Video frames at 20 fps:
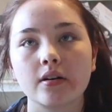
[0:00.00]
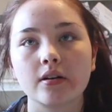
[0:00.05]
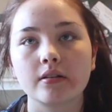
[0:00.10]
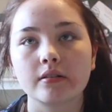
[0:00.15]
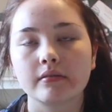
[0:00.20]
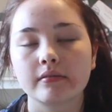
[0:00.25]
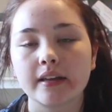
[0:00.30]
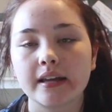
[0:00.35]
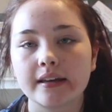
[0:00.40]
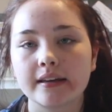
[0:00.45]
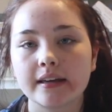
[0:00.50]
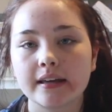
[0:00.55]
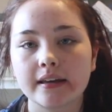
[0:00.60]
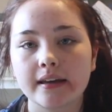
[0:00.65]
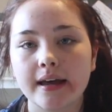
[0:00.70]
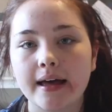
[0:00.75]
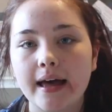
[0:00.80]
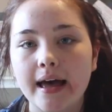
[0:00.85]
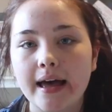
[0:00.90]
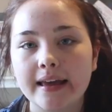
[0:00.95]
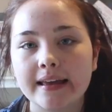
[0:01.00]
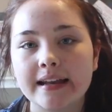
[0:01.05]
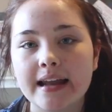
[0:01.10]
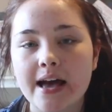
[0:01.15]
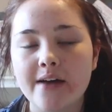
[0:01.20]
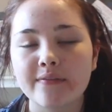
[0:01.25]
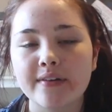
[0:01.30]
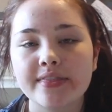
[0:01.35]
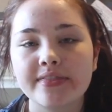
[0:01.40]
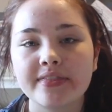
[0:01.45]
I can
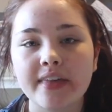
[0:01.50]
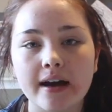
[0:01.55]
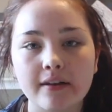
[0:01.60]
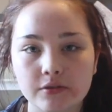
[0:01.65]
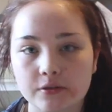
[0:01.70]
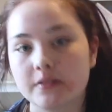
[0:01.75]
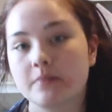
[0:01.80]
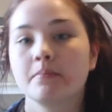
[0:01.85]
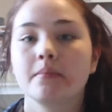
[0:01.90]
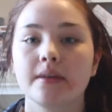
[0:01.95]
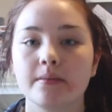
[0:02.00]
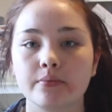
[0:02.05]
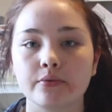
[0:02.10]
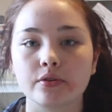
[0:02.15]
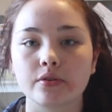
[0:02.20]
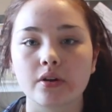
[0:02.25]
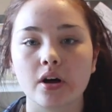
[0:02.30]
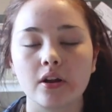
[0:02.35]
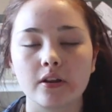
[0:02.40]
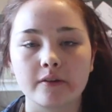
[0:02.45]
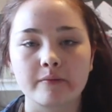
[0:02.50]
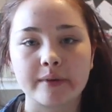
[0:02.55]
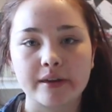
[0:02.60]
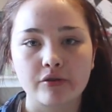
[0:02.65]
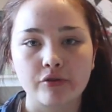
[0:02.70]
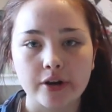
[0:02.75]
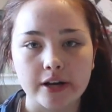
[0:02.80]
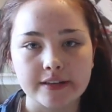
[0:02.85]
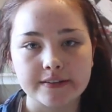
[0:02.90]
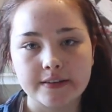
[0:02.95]
have 1,000 people calling me
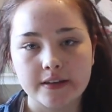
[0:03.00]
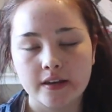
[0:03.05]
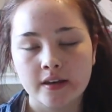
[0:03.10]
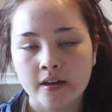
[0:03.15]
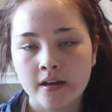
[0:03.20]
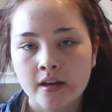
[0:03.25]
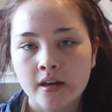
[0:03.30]
crazy.